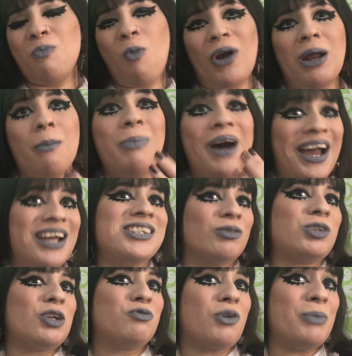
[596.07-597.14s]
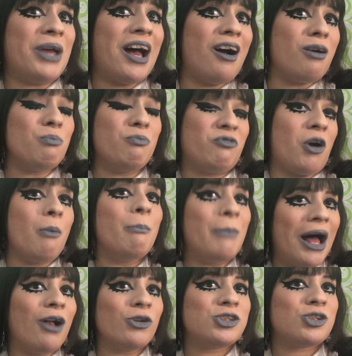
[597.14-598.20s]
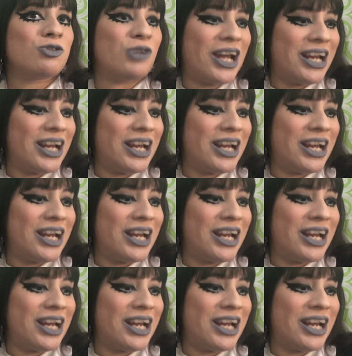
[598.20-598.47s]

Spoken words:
want to buy something from Melt right